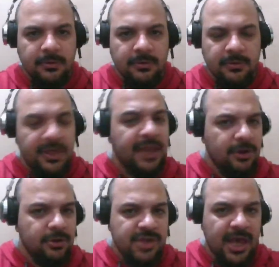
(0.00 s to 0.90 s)
they
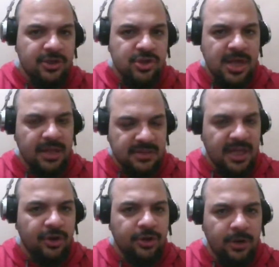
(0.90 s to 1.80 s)
know jack shit. They
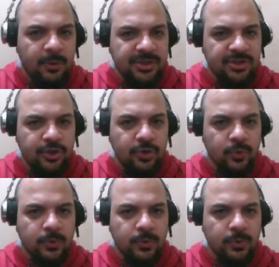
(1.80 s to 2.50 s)
don't know what to do.